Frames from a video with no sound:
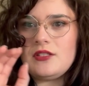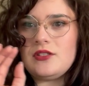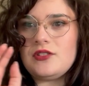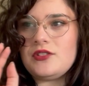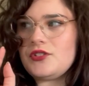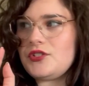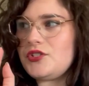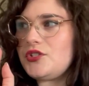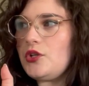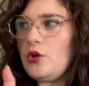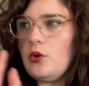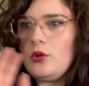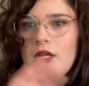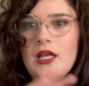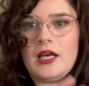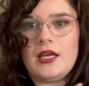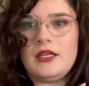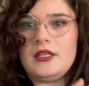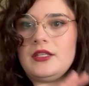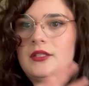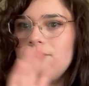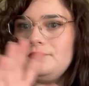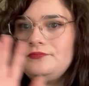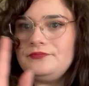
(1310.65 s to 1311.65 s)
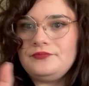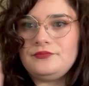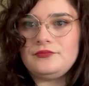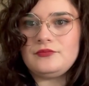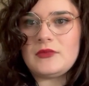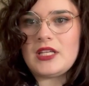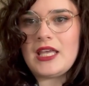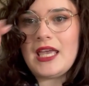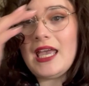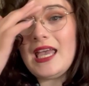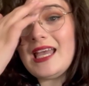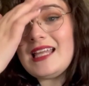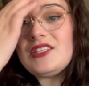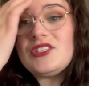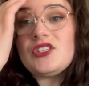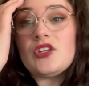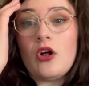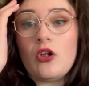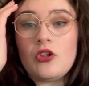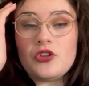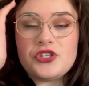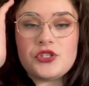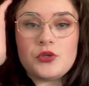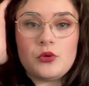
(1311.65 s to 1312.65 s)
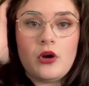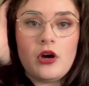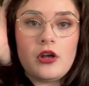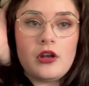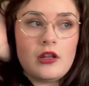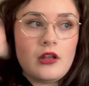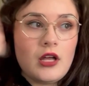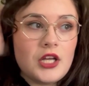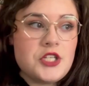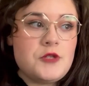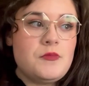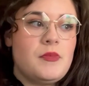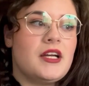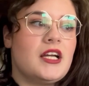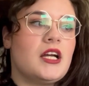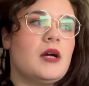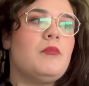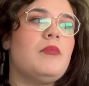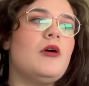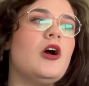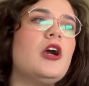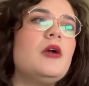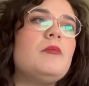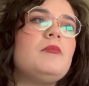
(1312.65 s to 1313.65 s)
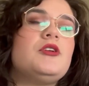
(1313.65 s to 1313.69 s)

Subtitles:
So, like, it's also got a lot to pick apart,